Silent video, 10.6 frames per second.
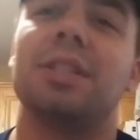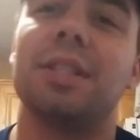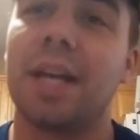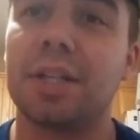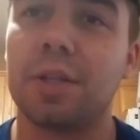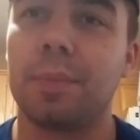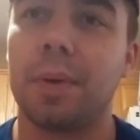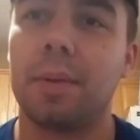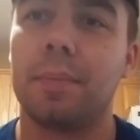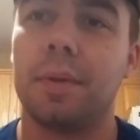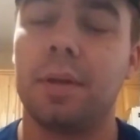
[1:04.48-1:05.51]
the ketchup
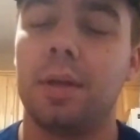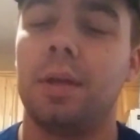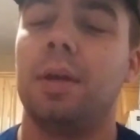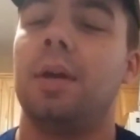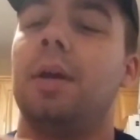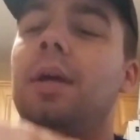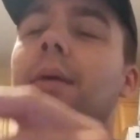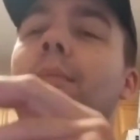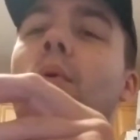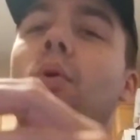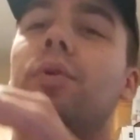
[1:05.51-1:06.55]
up.
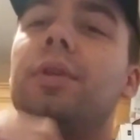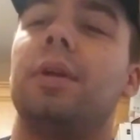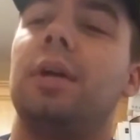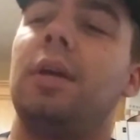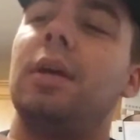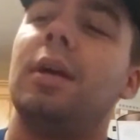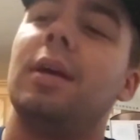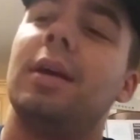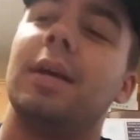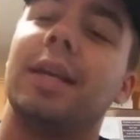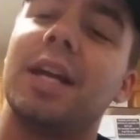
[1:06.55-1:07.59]
Pour the
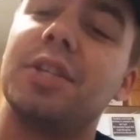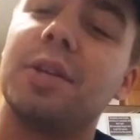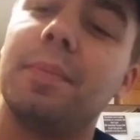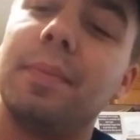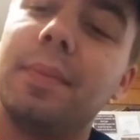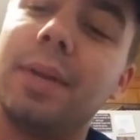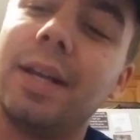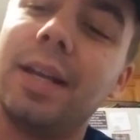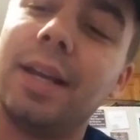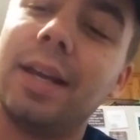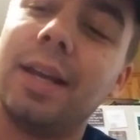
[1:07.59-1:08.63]
ketchup
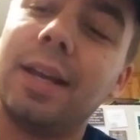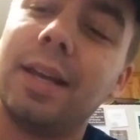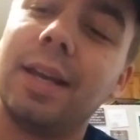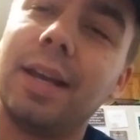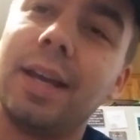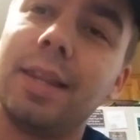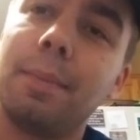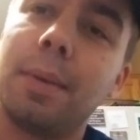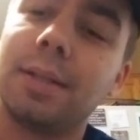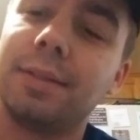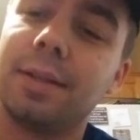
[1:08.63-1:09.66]
in the
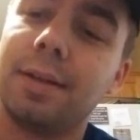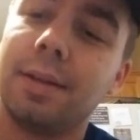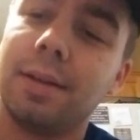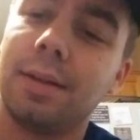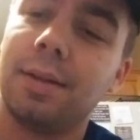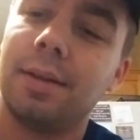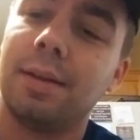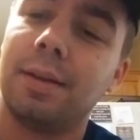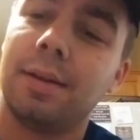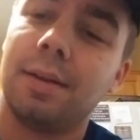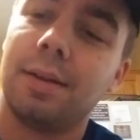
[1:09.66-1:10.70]
mustard.
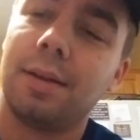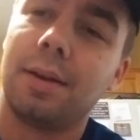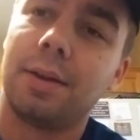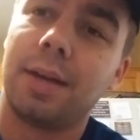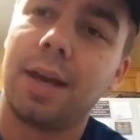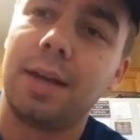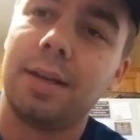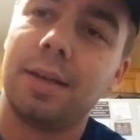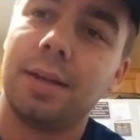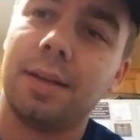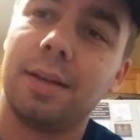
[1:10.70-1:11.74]
Okay?
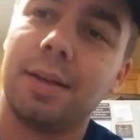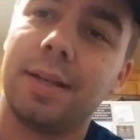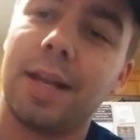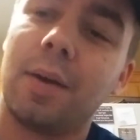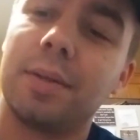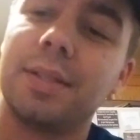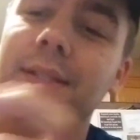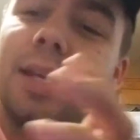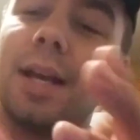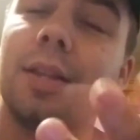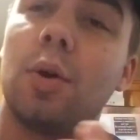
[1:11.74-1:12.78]
Now
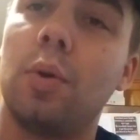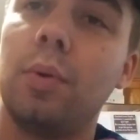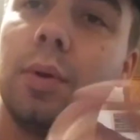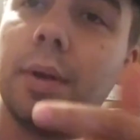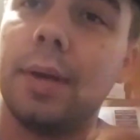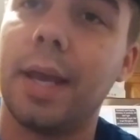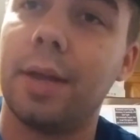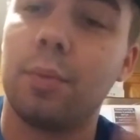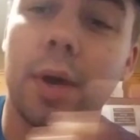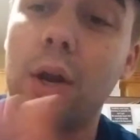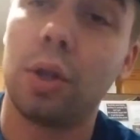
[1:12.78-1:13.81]
it's yellow
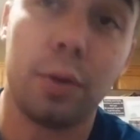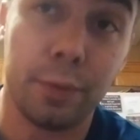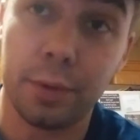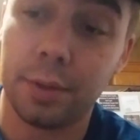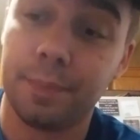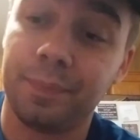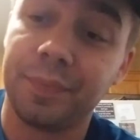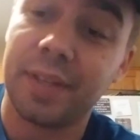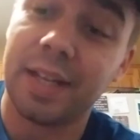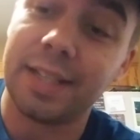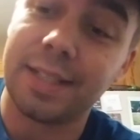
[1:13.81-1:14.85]
and red all over.
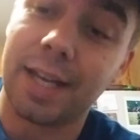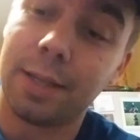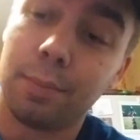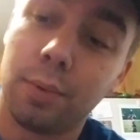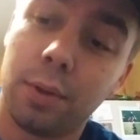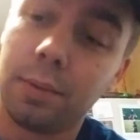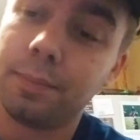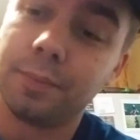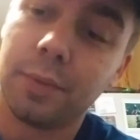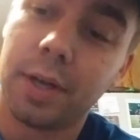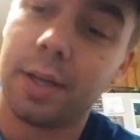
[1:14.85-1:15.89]
Inside the bowl,
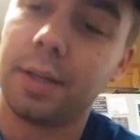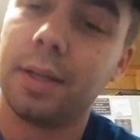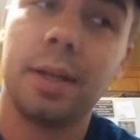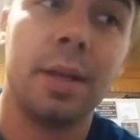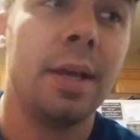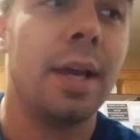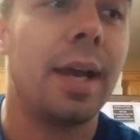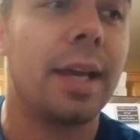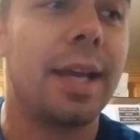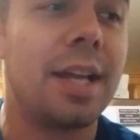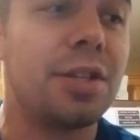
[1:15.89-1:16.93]
right?
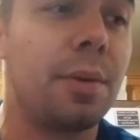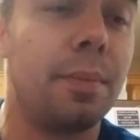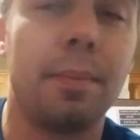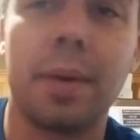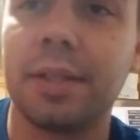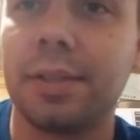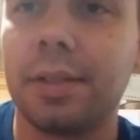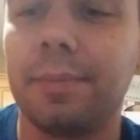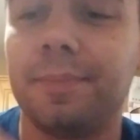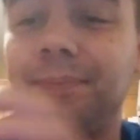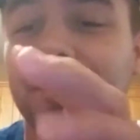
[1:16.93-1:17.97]
Ketchup and mustard.
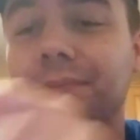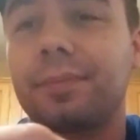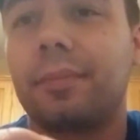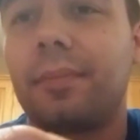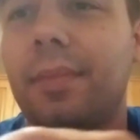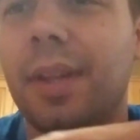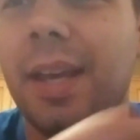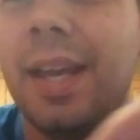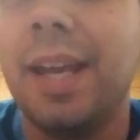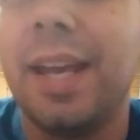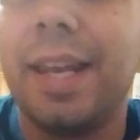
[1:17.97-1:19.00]

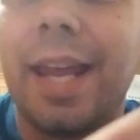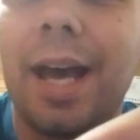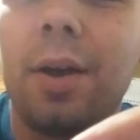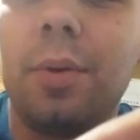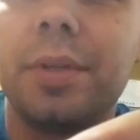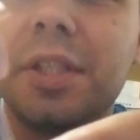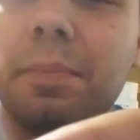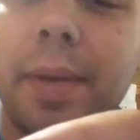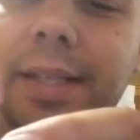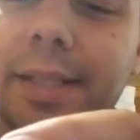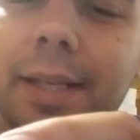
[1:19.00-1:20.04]
Now we just mix